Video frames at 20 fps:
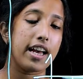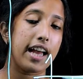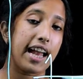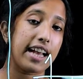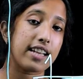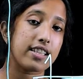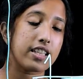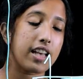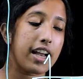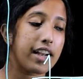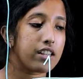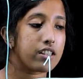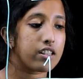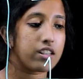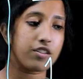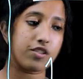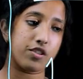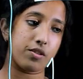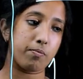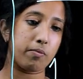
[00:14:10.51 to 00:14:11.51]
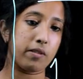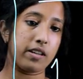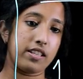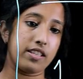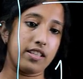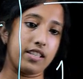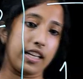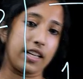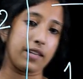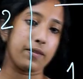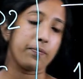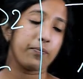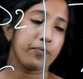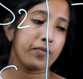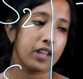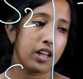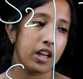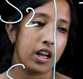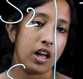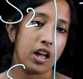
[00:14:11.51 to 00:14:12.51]
excited triplet state.
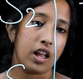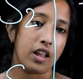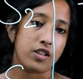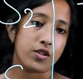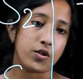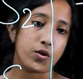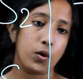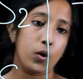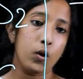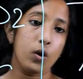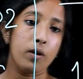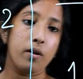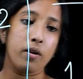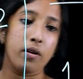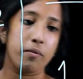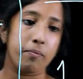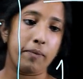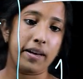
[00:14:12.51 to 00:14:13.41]
So,